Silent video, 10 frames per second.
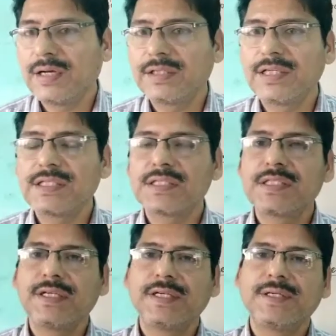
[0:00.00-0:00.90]
this
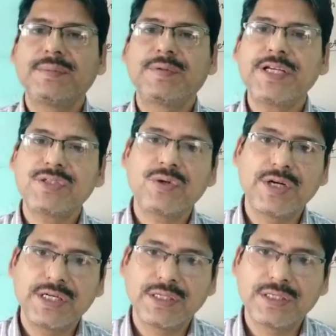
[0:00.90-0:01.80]

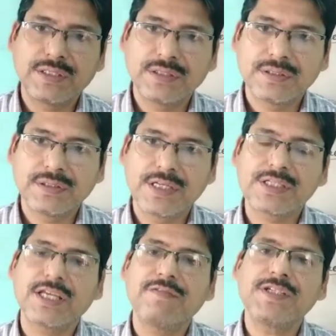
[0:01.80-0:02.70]
restaurant, the
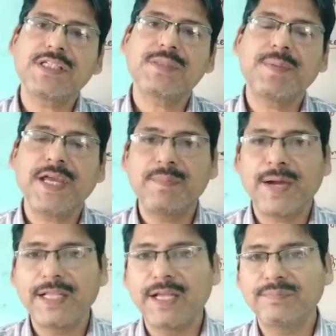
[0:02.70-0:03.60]
service is paid
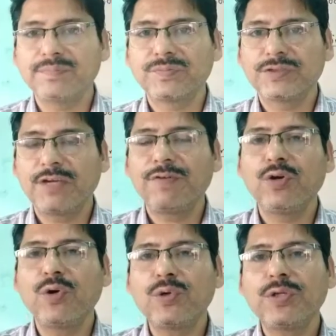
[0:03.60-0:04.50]
by them. If you
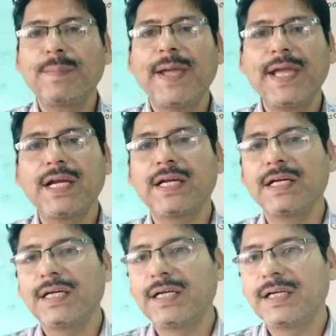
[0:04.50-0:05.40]
go to the bank,
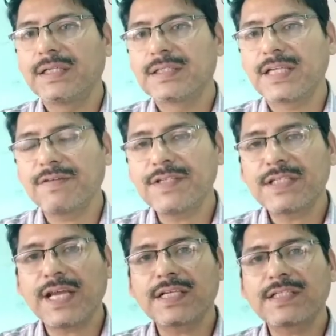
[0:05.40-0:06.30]
service
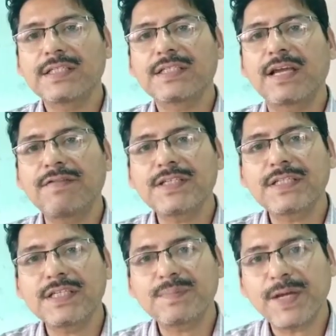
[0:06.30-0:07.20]

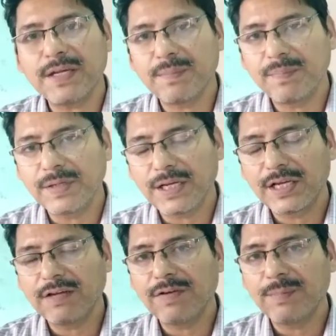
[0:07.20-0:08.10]
is paid
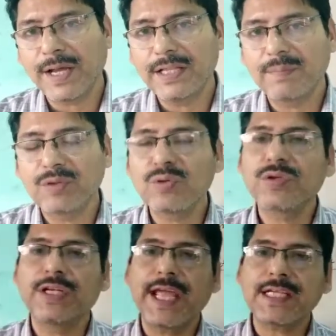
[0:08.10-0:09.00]
given by them. So
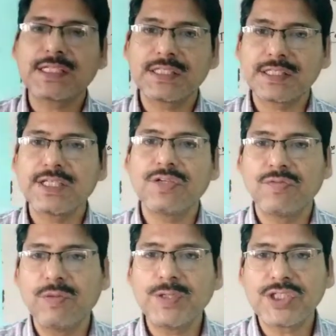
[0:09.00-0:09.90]
tax
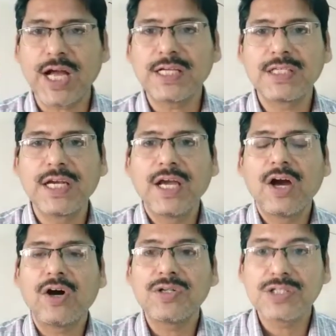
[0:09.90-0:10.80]
will be charged
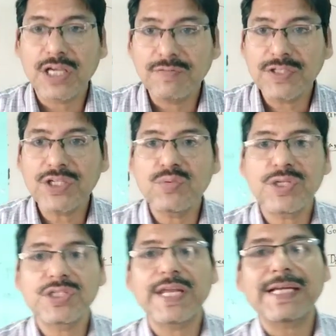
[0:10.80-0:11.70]
on services where
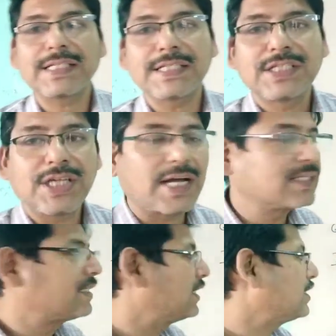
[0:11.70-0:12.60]
tax is
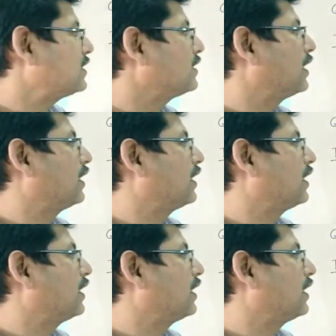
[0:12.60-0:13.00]
charged, that is